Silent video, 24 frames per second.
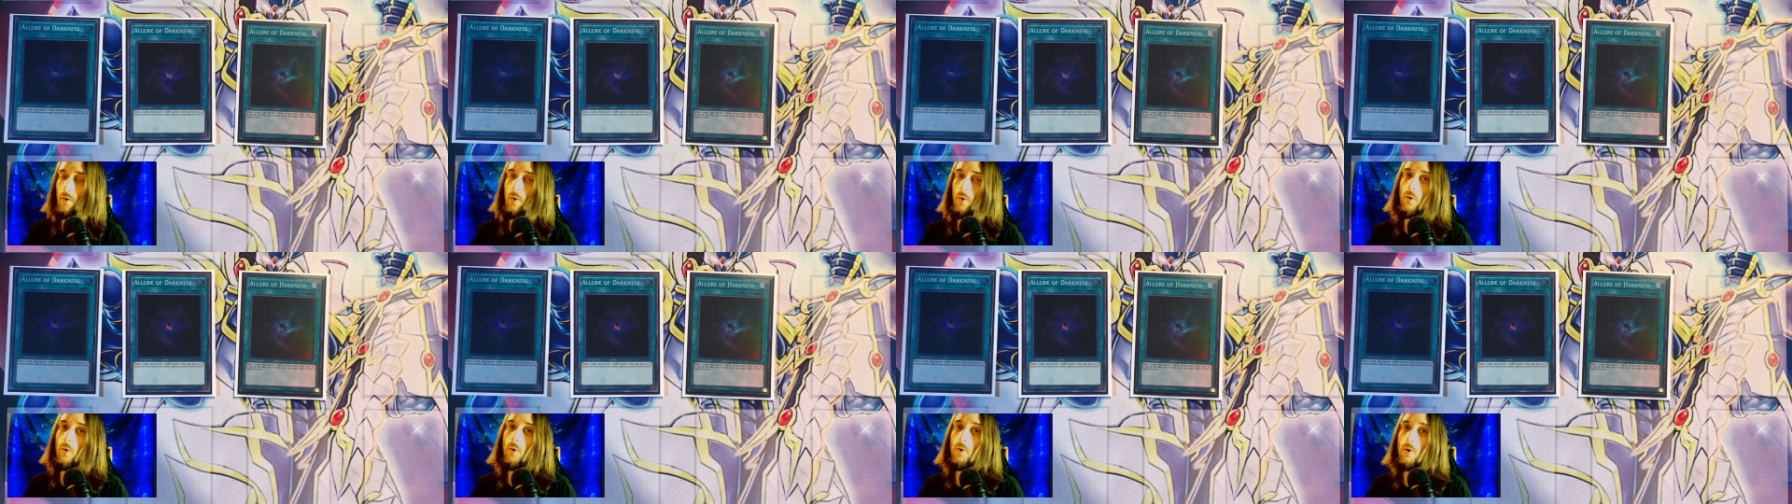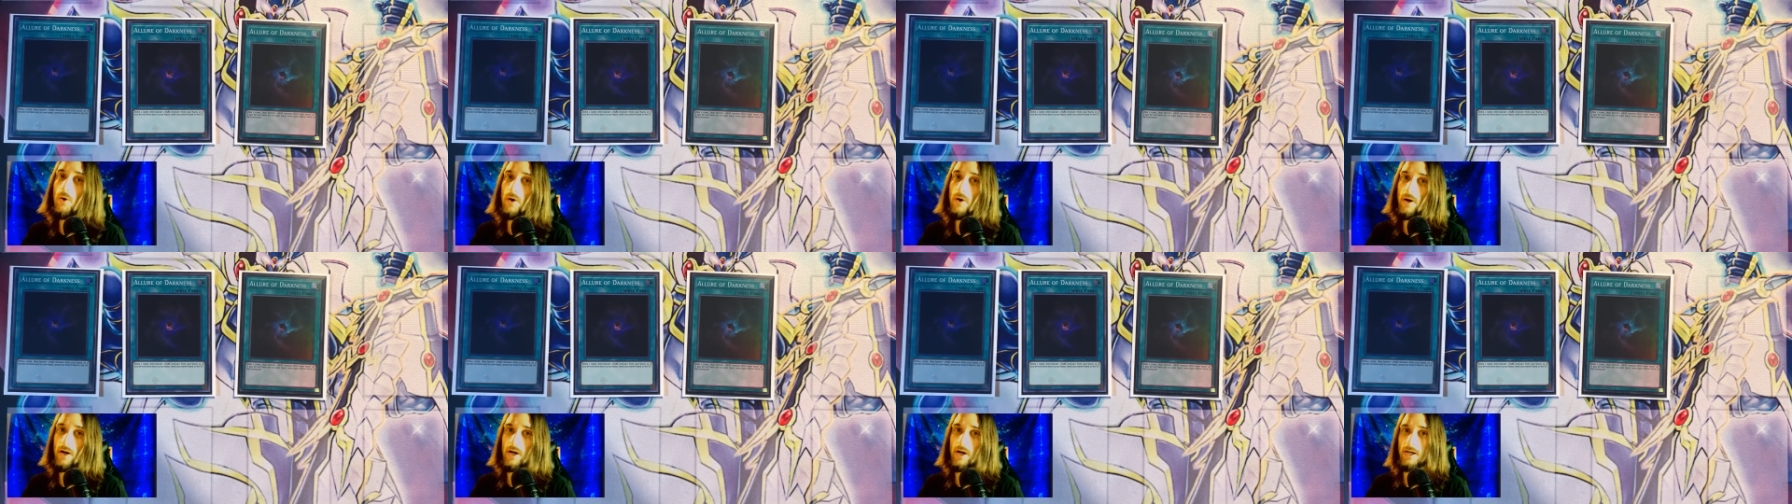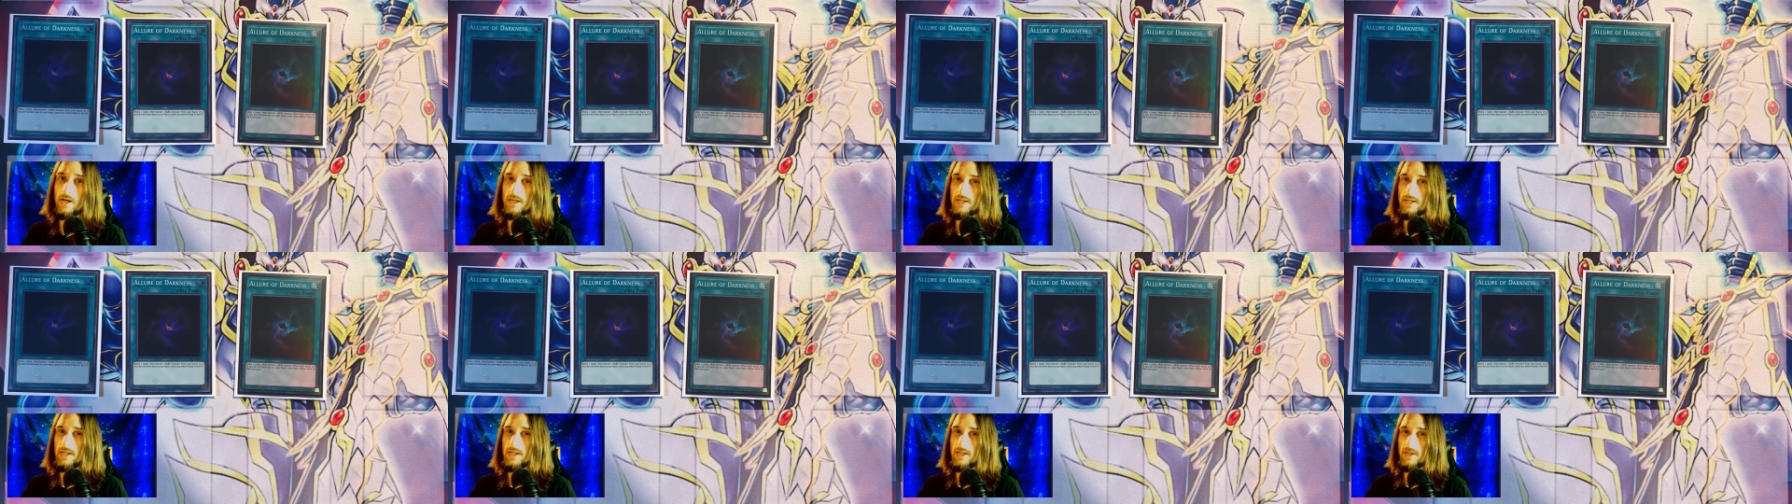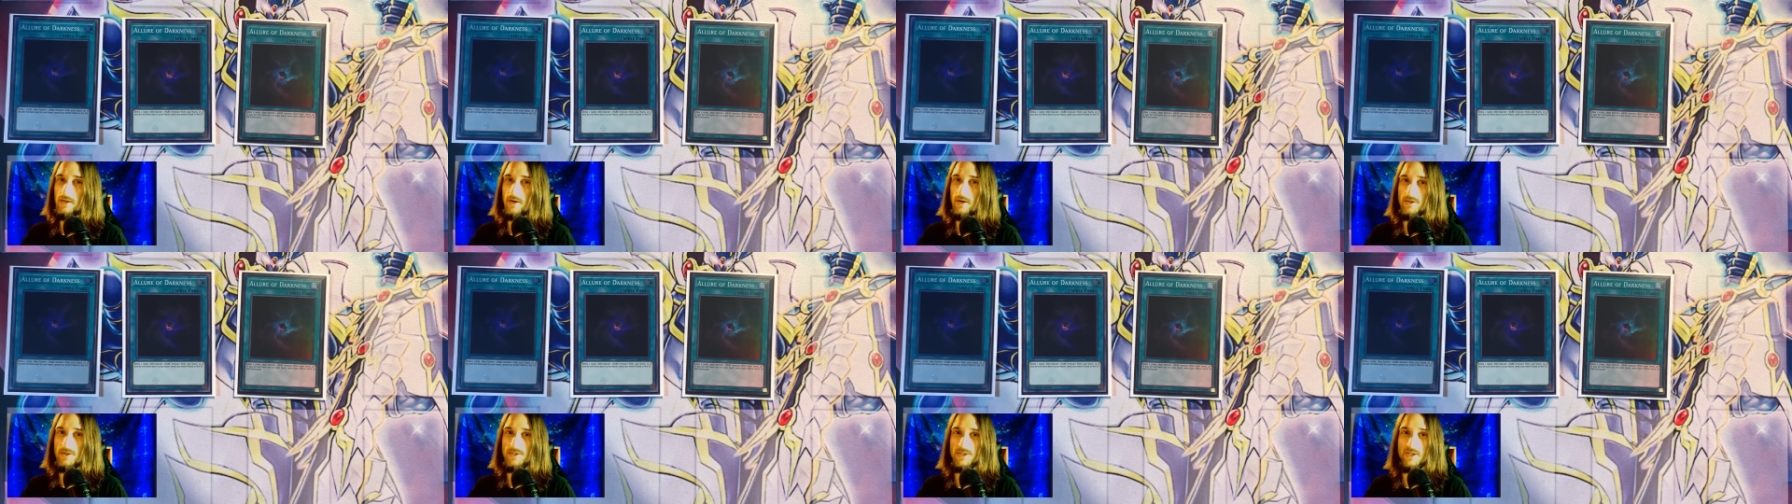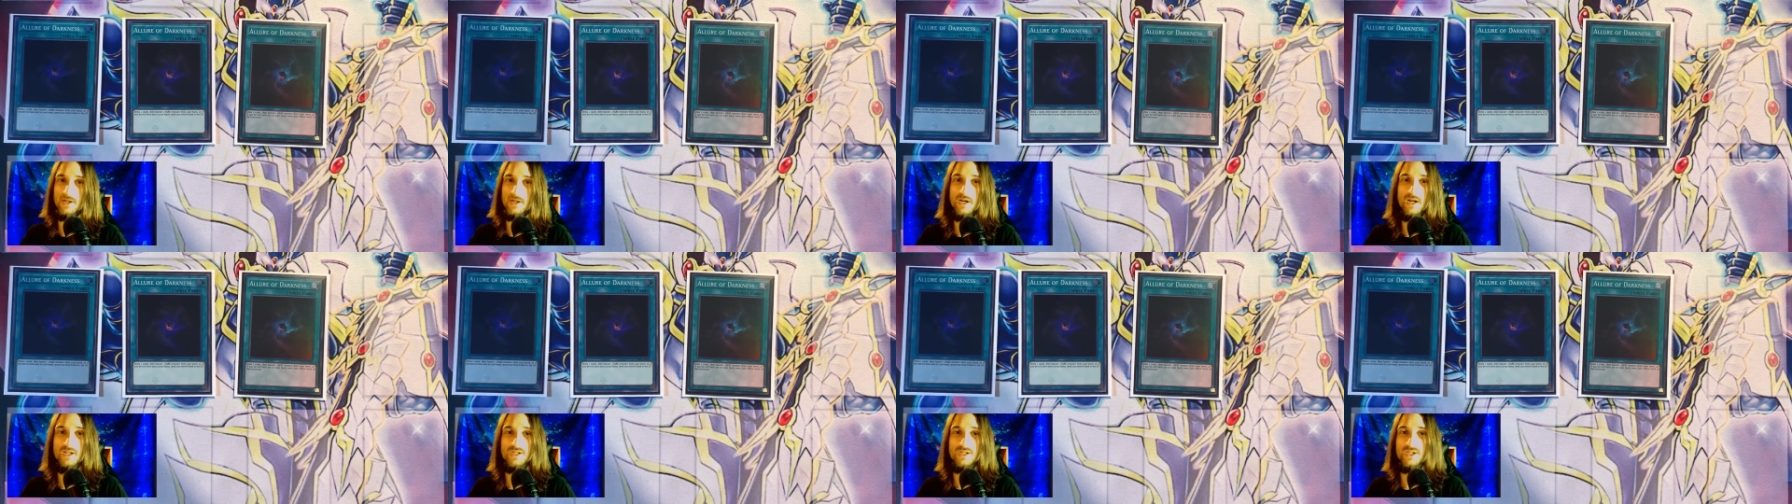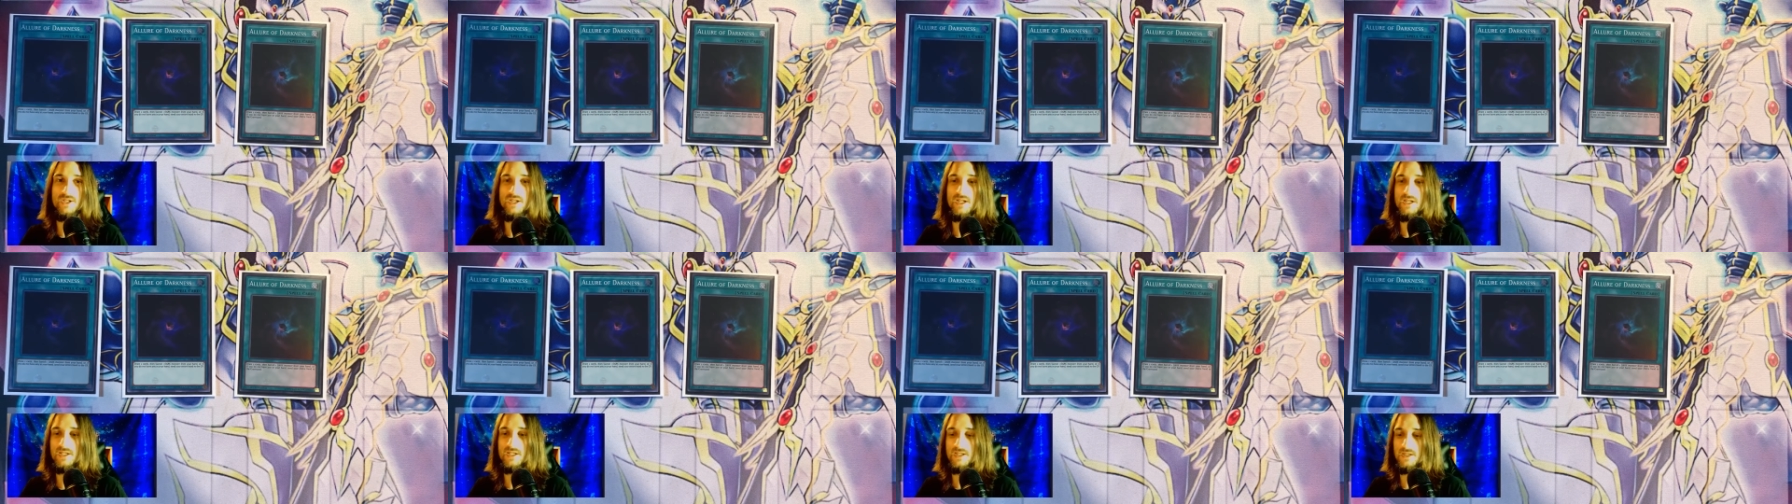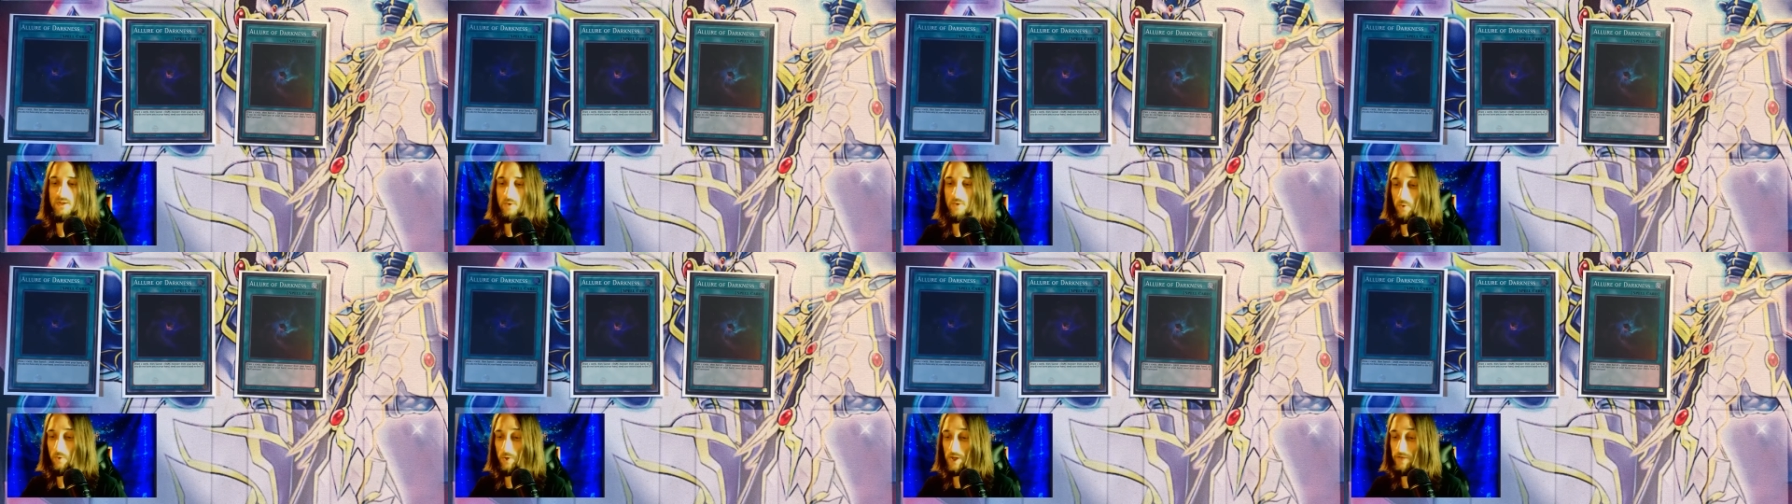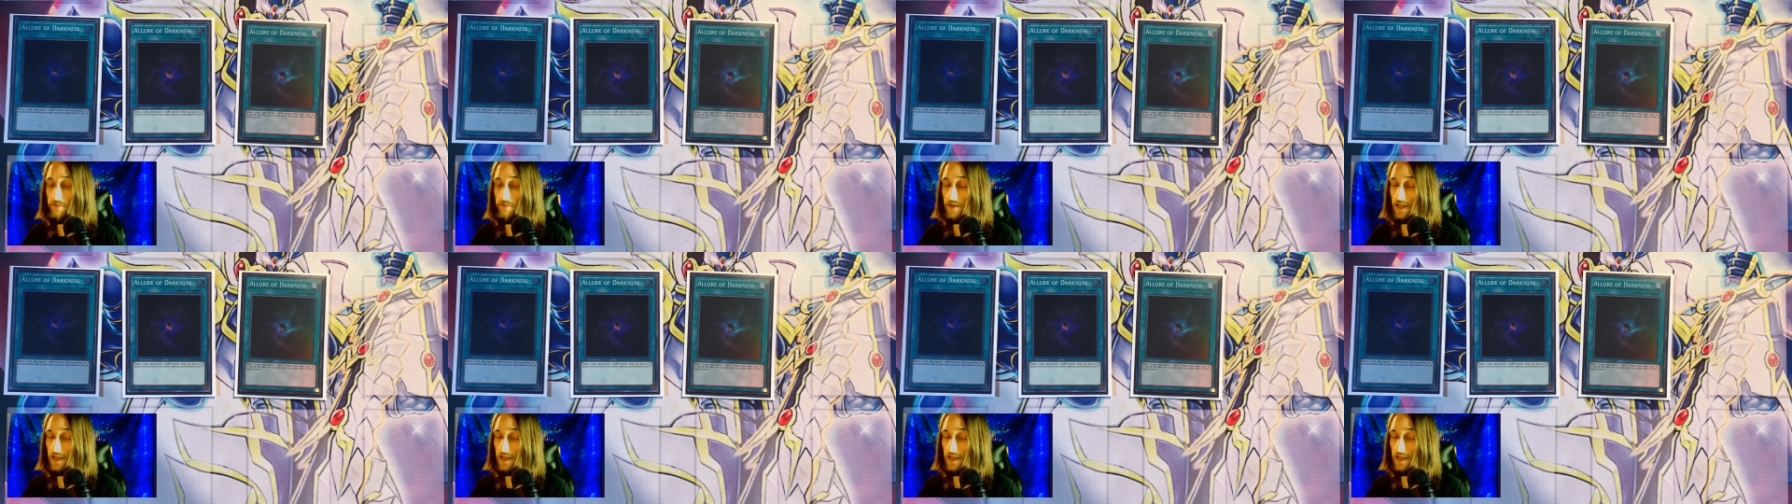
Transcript: or Cards of Consonance, or even